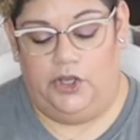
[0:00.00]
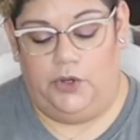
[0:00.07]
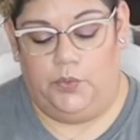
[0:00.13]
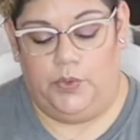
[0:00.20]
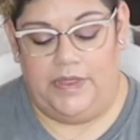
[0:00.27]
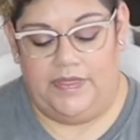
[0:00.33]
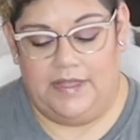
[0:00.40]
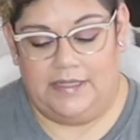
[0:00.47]

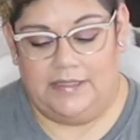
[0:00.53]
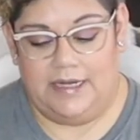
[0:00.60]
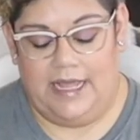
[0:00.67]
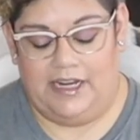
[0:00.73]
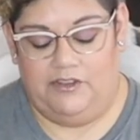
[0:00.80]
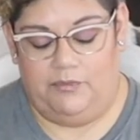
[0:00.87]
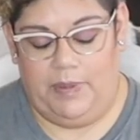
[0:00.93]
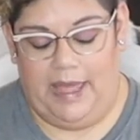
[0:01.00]
with this
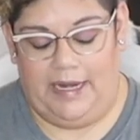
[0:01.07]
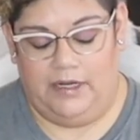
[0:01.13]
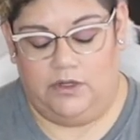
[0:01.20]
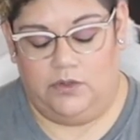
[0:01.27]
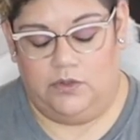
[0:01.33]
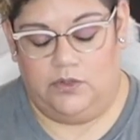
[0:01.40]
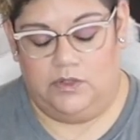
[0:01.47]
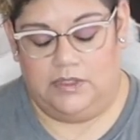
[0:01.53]
Knight of
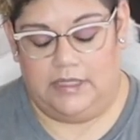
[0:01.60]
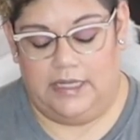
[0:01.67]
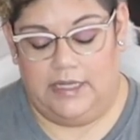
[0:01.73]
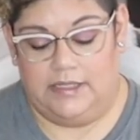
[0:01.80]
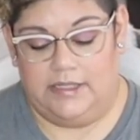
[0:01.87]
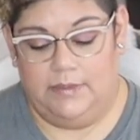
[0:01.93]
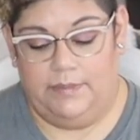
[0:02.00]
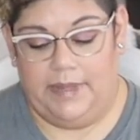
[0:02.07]
Pentacles,
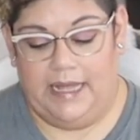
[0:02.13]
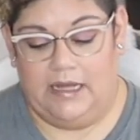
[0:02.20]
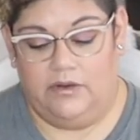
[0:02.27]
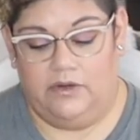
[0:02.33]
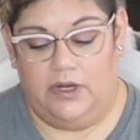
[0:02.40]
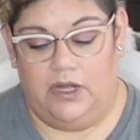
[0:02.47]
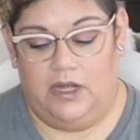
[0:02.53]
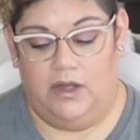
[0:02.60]
it's
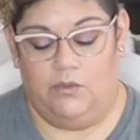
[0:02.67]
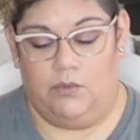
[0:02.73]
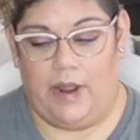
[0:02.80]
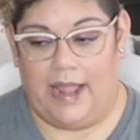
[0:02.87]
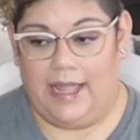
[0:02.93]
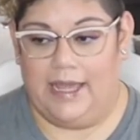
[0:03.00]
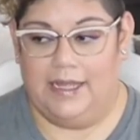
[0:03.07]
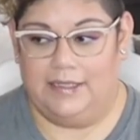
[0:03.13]
about
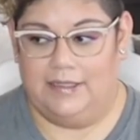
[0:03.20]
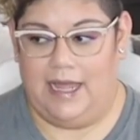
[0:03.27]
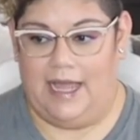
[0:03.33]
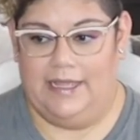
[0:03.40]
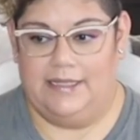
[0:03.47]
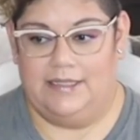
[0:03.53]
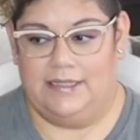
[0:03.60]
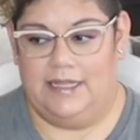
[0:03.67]

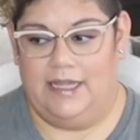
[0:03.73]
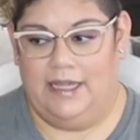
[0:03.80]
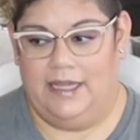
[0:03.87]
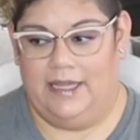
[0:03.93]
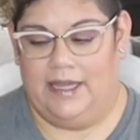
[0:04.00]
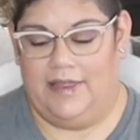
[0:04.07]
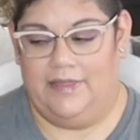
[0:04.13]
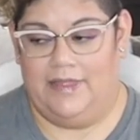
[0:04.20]

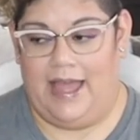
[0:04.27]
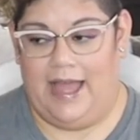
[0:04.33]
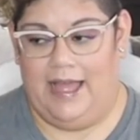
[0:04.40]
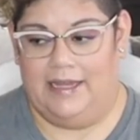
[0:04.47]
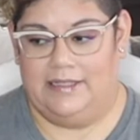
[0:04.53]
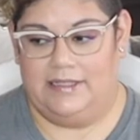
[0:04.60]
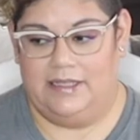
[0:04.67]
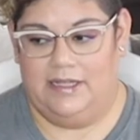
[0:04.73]
recognizing
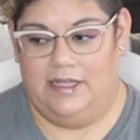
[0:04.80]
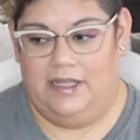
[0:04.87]
that,